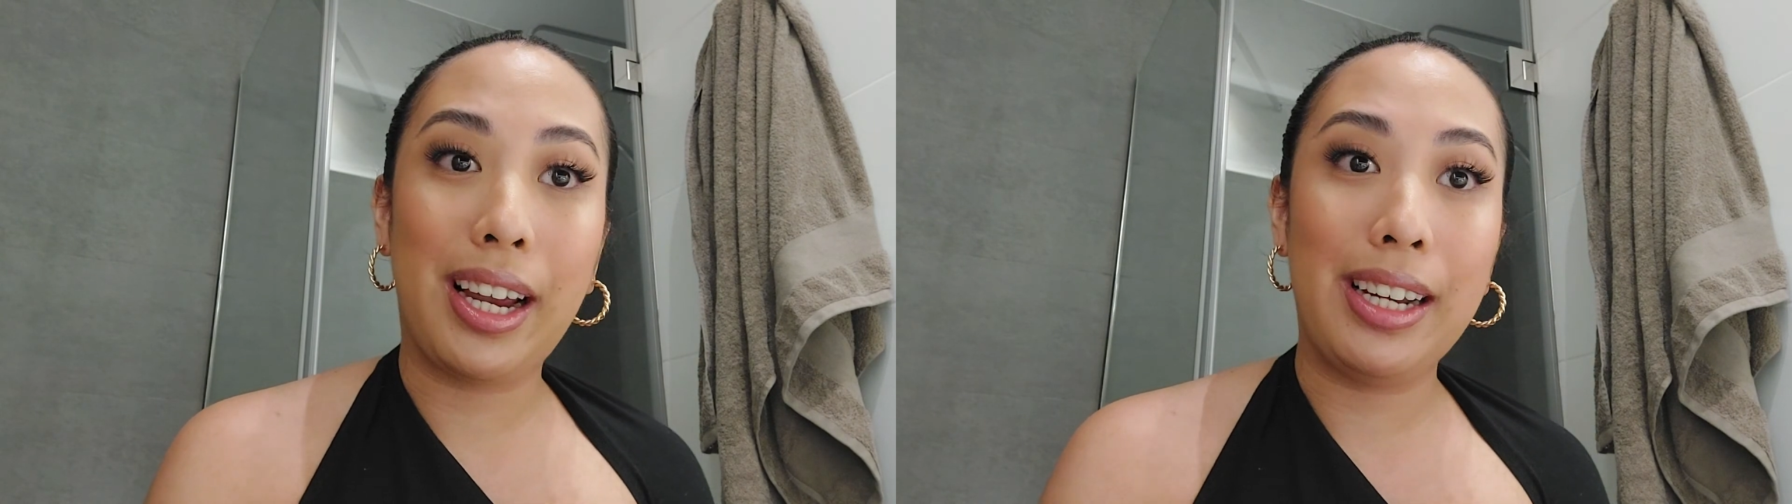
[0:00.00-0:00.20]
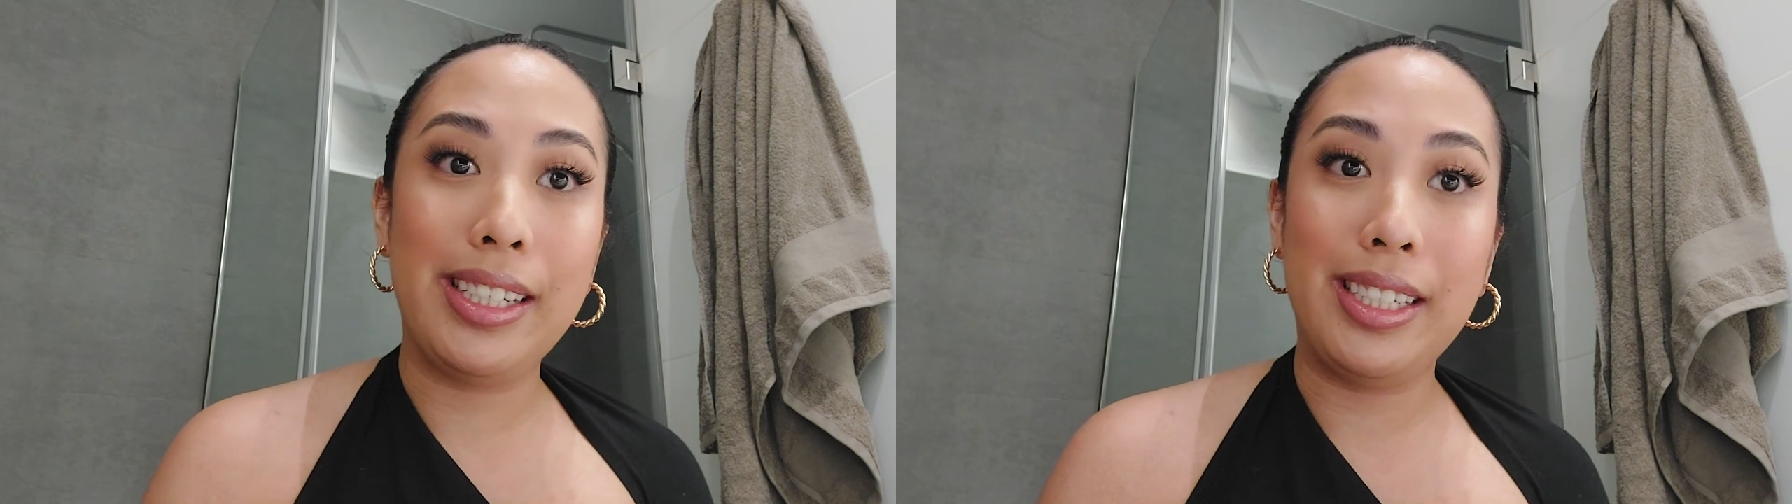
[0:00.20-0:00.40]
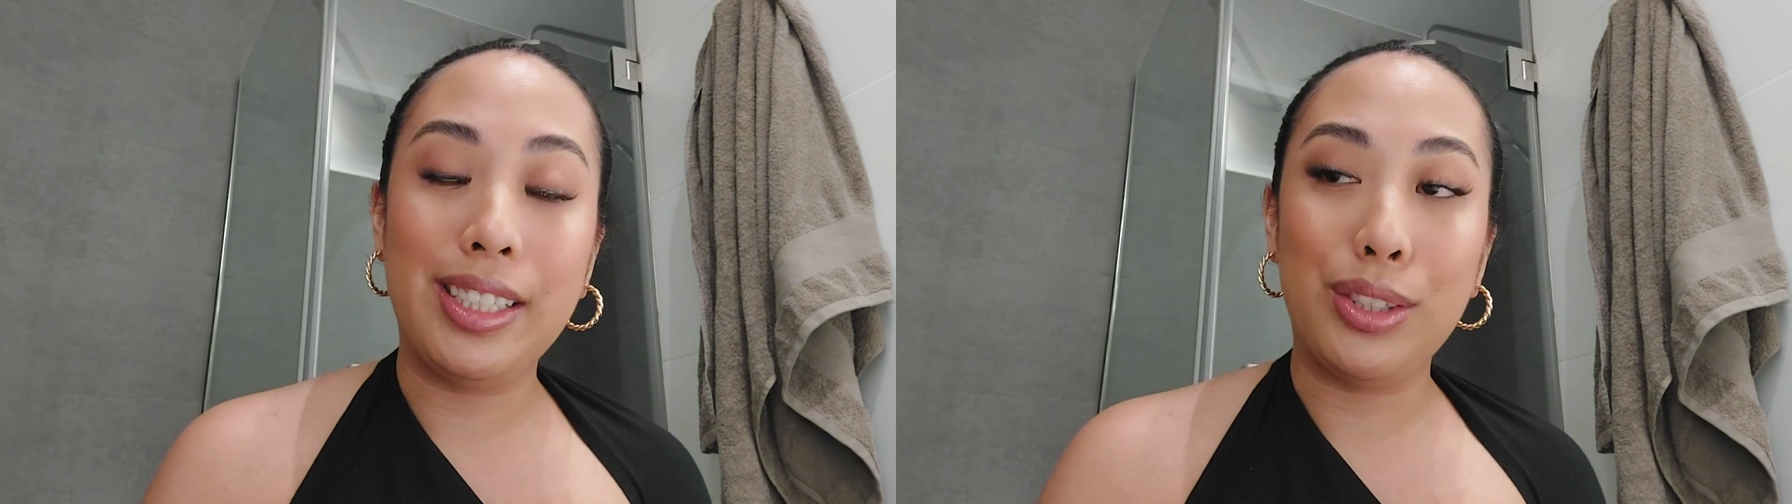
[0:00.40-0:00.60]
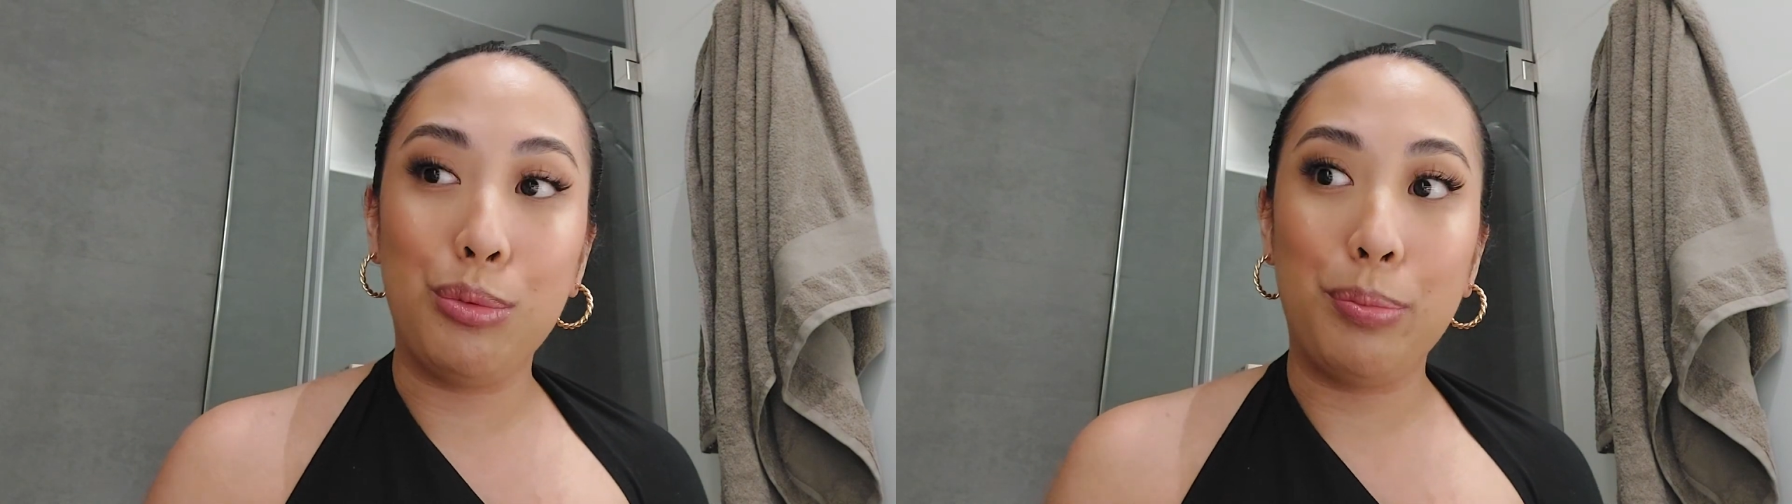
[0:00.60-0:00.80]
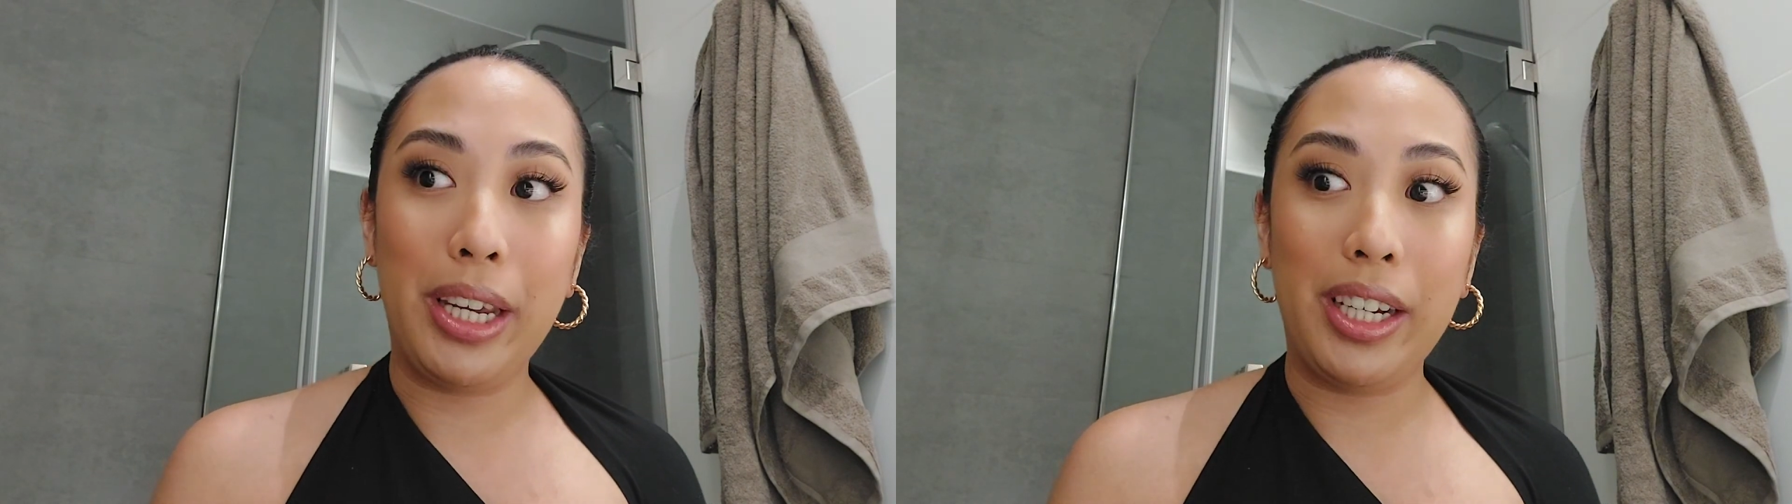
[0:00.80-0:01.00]
I need to
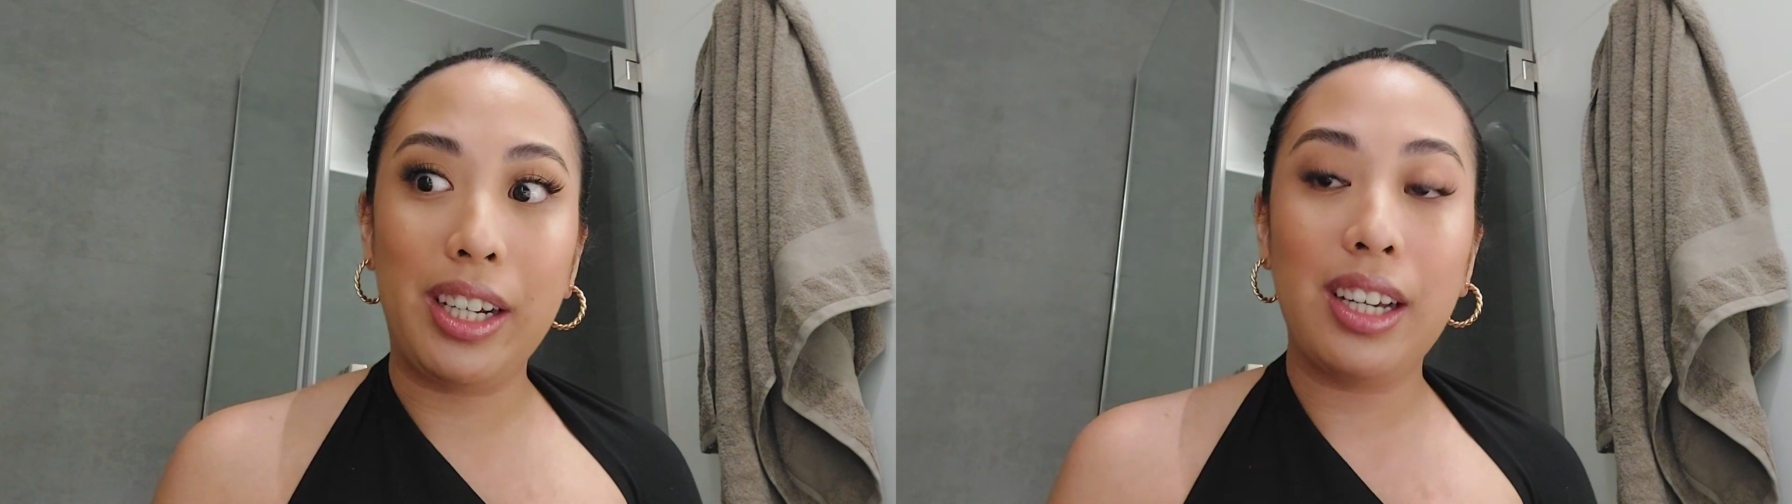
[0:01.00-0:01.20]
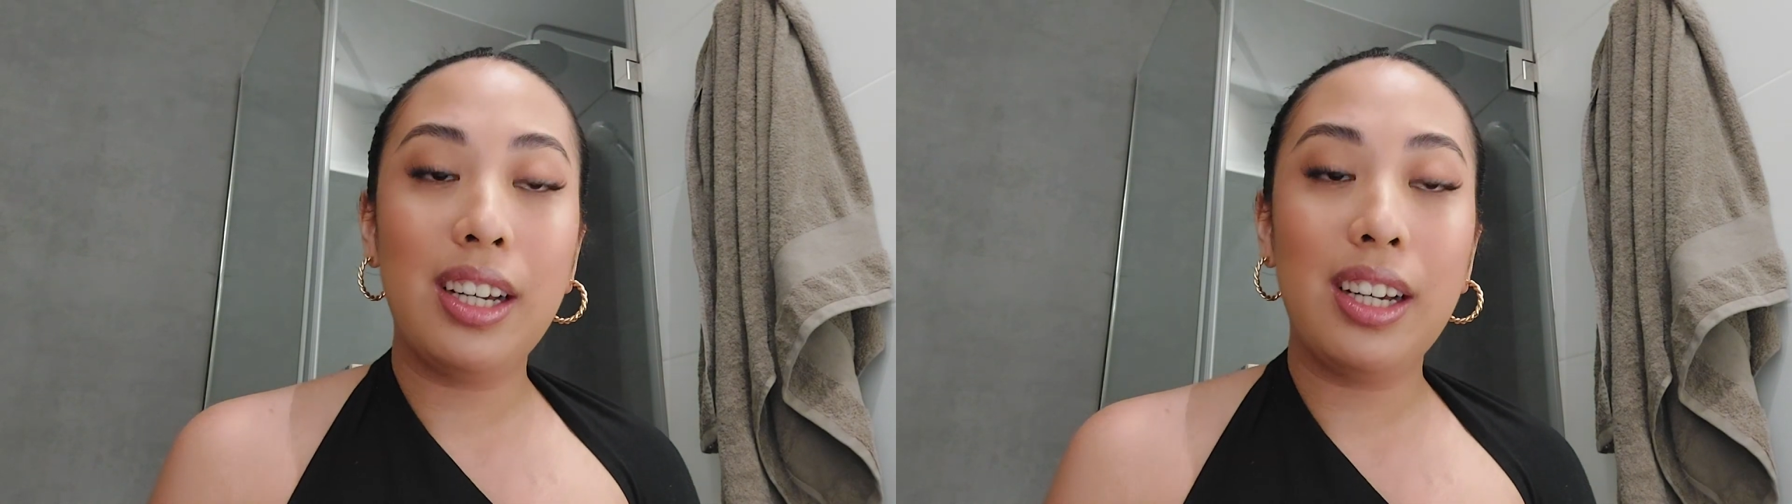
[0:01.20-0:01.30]
make